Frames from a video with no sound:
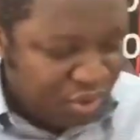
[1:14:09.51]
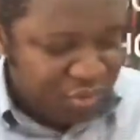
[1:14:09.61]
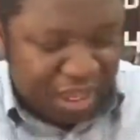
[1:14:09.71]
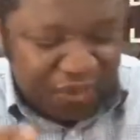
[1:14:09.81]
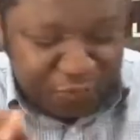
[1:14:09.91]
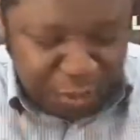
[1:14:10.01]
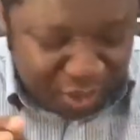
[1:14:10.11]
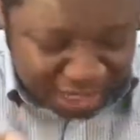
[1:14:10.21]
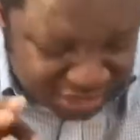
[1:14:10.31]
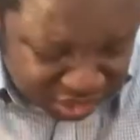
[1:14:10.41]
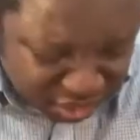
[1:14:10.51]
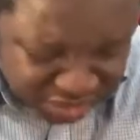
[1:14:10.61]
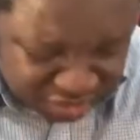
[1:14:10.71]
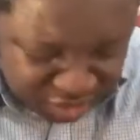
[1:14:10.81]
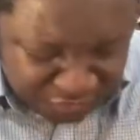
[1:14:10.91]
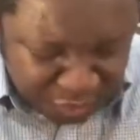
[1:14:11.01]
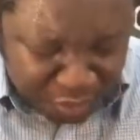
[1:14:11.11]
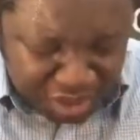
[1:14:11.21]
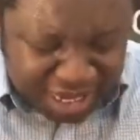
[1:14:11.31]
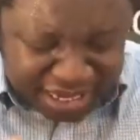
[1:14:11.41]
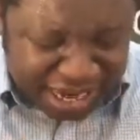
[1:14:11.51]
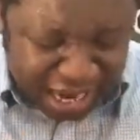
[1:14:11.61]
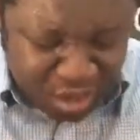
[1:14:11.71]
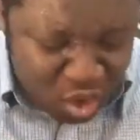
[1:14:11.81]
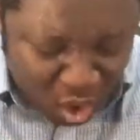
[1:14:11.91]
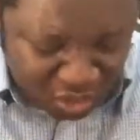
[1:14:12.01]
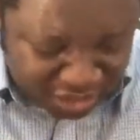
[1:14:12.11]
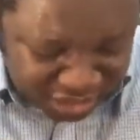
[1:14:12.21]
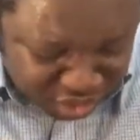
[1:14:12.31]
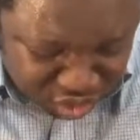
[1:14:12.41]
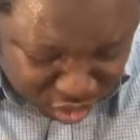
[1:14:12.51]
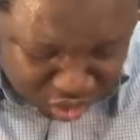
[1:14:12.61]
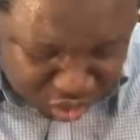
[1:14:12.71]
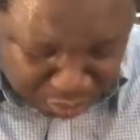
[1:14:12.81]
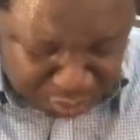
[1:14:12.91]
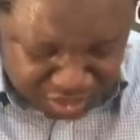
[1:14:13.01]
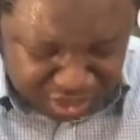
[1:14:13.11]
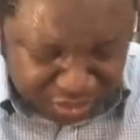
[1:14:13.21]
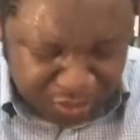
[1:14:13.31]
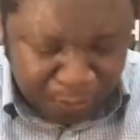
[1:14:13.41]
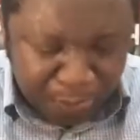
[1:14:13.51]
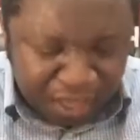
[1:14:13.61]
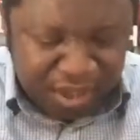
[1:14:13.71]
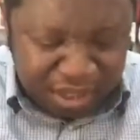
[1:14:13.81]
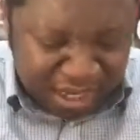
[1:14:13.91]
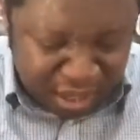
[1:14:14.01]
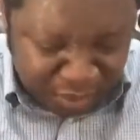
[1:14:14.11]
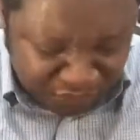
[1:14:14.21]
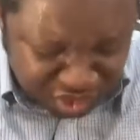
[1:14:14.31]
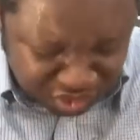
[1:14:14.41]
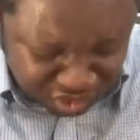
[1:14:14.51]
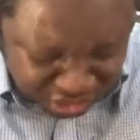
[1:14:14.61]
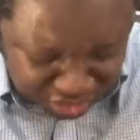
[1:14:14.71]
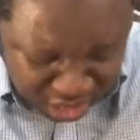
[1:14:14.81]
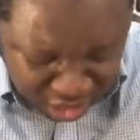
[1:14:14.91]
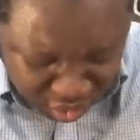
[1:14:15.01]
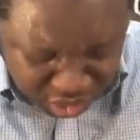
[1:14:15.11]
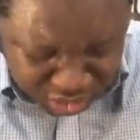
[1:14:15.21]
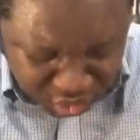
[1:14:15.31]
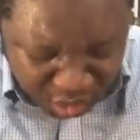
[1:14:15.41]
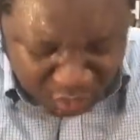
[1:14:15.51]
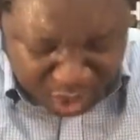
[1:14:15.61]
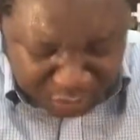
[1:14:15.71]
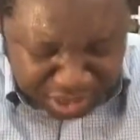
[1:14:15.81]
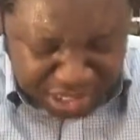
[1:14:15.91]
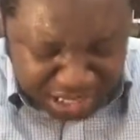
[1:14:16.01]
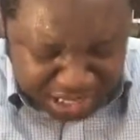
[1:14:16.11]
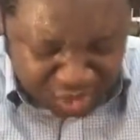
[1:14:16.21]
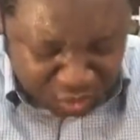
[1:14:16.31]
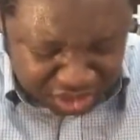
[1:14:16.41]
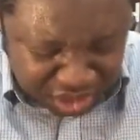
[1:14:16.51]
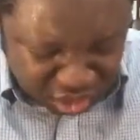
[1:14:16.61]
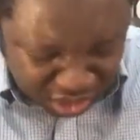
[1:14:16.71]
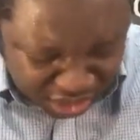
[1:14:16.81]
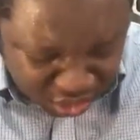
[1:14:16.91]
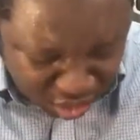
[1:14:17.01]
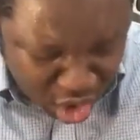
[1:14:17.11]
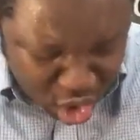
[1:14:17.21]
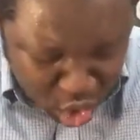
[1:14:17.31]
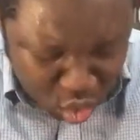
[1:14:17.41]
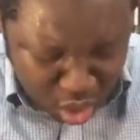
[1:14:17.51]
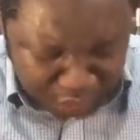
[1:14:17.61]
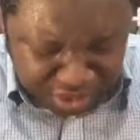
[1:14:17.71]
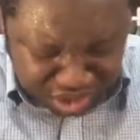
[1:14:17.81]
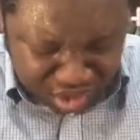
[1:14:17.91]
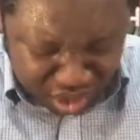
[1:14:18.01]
excuse me, if people are disconnected from God, they cannot, it's just not possible in the name of Jesus Christ. That's why we are praying against what disconnection. You will not be